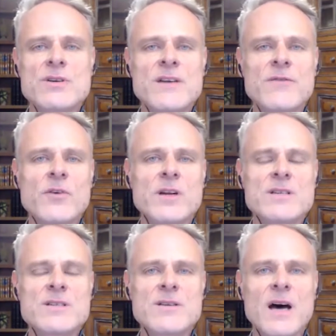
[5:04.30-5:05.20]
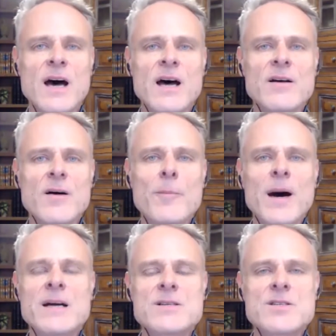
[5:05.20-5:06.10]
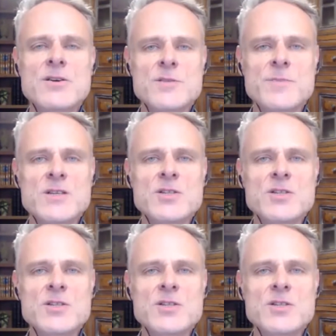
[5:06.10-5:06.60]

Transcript: different bugs, so to speak.